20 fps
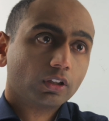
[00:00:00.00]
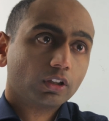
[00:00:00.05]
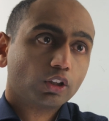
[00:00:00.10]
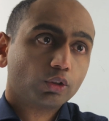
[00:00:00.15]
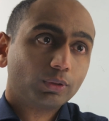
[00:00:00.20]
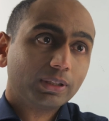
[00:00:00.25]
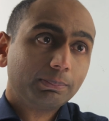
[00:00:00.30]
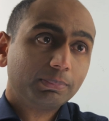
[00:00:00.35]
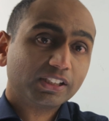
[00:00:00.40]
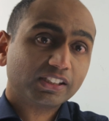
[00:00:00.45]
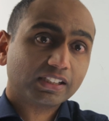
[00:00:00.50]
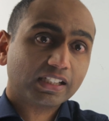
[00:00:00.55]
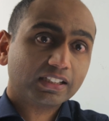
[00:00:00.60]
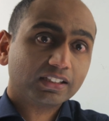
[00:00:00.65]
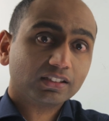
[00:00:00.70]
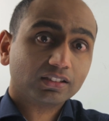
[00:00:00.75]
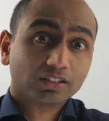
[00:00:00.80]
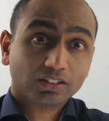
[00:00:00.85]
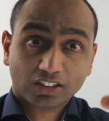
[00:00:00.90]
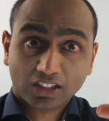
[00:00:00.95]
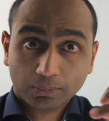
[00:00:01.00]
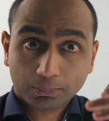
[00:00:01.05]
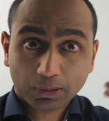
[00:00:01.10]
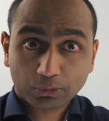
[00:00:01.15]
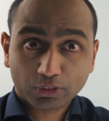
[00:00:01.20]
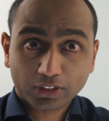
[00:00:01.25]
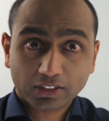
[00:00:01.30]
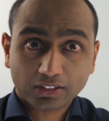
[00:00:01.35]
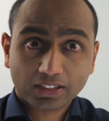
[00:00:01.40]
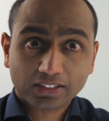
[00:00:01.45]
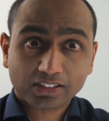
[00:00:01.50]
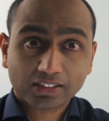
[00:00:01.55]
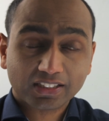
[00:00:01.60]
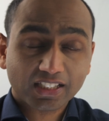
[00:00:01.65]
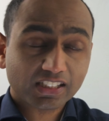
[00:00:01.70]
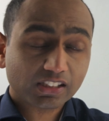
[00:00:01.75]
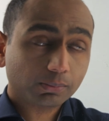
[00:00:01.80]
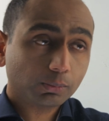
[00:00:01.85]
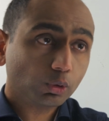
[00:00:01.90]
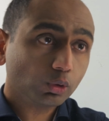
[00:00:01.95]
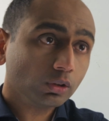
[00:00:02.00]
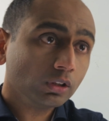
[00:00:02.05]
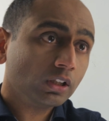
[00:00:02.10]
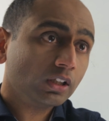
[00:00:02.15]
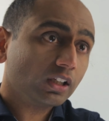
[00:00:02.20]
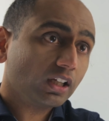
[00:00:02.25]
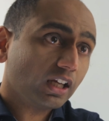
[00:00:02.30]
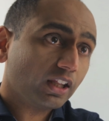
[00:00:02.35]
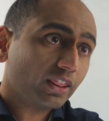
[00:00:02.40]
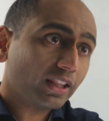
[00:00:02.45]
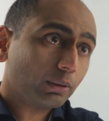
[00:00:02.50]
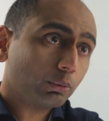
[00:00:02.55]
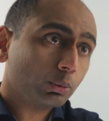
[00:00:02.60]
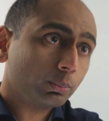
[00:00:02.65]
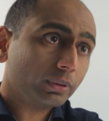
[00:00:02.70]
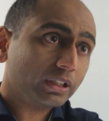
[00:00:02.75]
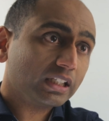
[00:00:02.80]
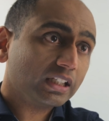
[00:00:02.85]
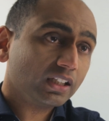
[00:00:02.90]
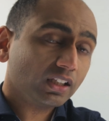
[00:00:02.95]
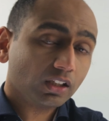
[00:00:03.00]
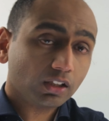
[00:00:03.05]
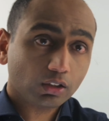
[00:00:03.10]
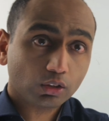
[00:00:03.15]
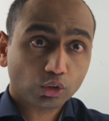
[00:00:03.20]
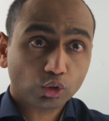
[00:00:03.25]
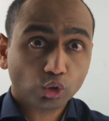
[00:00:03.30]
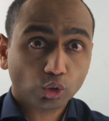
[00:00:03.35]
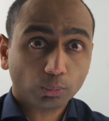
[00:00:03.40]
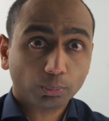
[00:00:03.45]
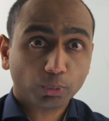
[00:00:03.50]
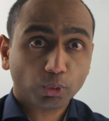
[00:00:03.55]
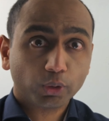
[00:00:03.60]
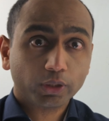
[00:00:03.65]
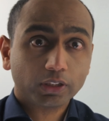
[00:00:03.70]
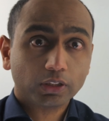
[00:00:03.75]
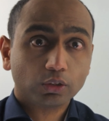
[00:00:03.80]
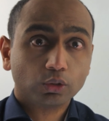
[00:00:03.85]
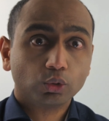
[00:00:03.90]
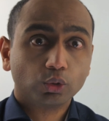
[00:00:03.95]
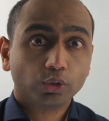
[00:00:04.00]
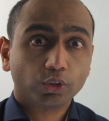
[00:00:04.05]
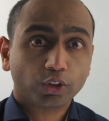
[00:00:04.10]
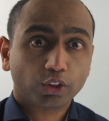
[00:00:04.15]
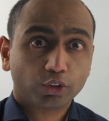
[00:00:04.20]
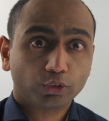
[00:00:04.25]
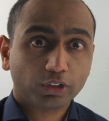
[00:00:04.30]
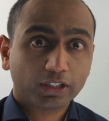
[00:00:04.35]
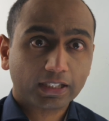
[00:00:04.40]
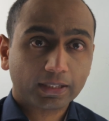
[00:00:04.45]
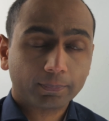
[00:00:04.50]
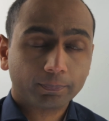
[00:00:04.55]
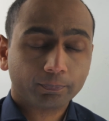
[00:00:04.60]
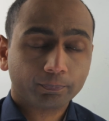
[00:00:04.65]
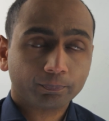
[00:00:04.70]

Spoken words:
3% can be written as a decimal, and that would be 0.03.